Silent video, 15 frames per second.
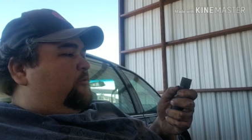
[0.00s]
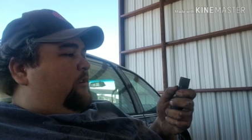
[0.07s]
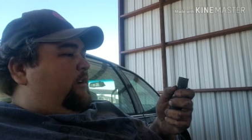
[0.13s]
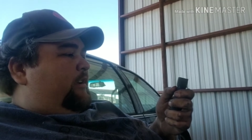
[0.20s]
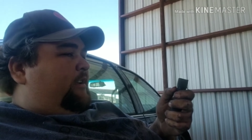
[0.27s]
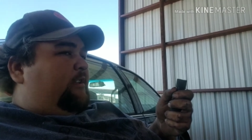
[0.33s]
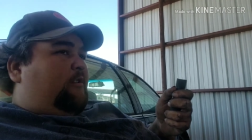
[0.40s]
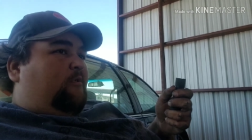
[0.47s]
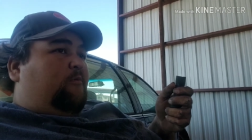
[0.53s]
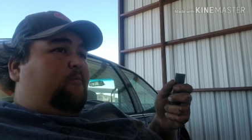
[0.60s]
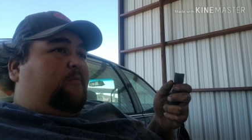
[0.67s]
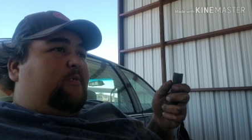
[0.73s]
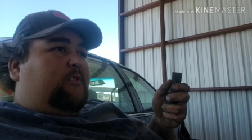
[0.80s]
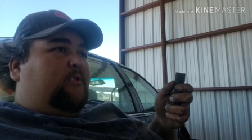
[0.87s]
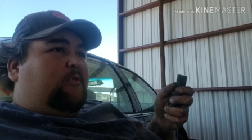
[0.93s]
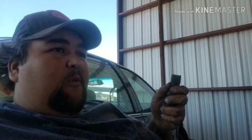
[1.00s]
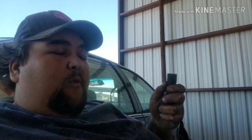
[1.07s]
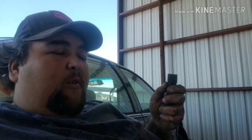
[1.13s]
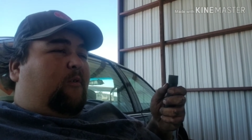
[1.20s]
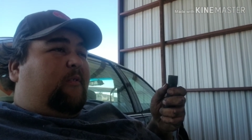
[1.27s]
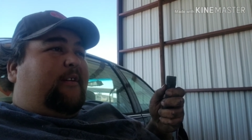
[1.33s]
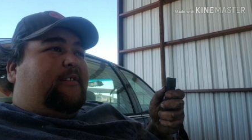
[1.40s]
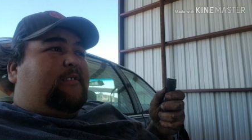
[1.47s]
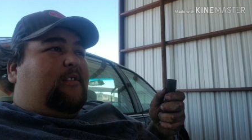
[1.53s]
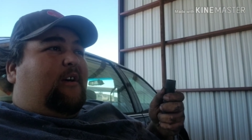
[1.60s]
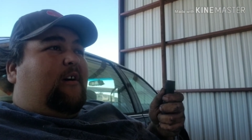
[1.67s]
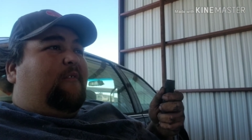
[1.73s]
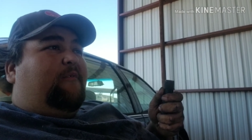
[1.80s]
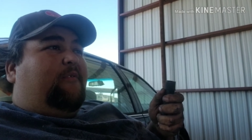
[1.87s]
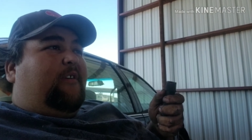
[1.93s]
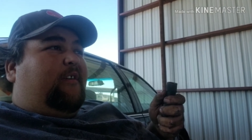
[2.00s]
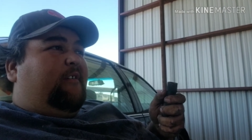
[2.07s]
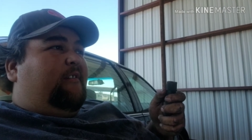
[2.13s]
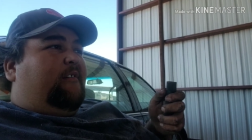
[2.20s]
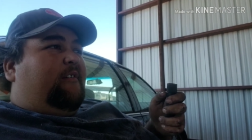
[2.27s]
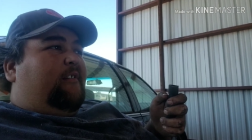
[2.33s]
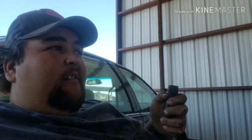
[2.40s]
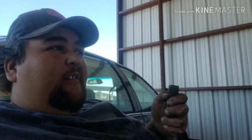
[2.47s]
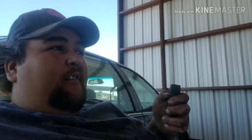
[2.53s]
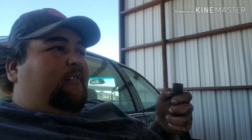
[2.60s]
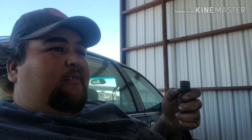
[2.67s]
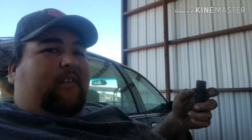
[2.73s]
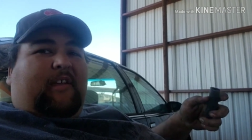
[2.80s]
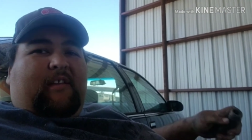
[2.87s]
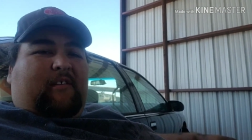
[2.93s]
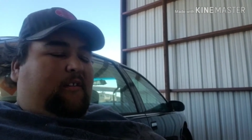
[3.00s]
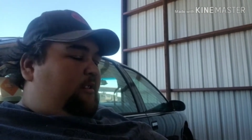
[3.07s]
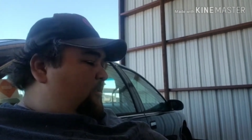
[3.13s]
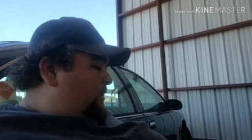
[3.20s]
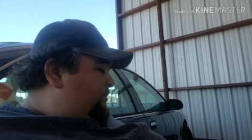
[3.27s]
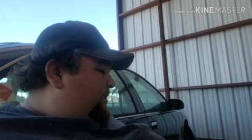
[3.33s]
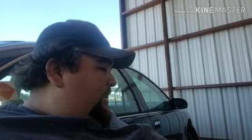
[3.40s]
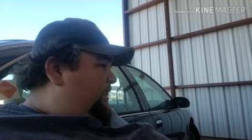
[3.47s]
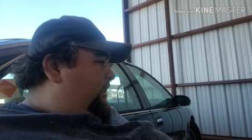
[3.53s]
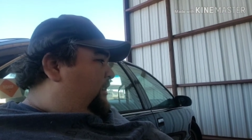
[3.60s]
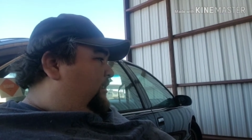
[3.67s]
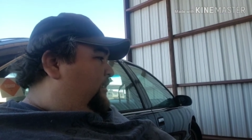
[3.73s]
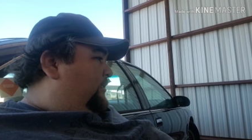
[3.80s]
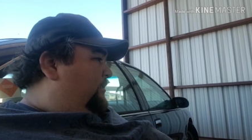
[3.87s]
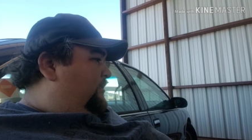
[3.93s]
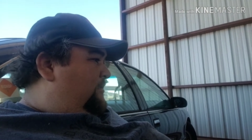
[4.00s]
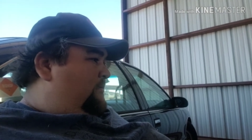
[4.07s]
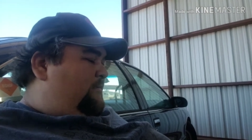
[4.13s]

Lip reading: truck. You know, this is all that stuff that, like, you know, I'm sitting here,